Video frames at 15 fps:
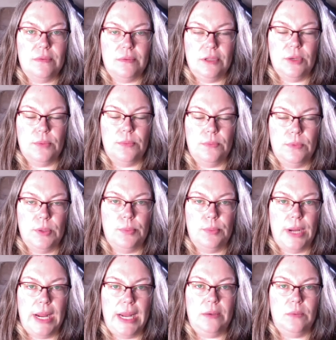Your
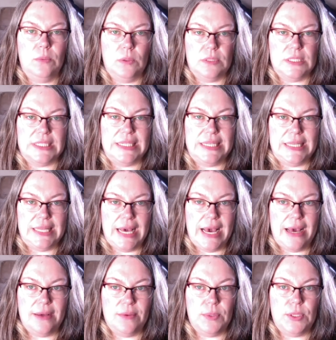brain will see
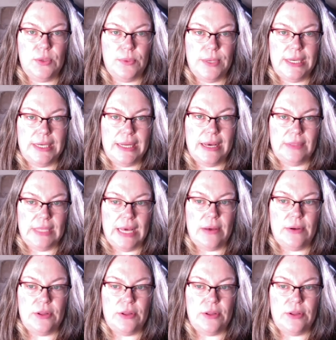that when you read it out loud,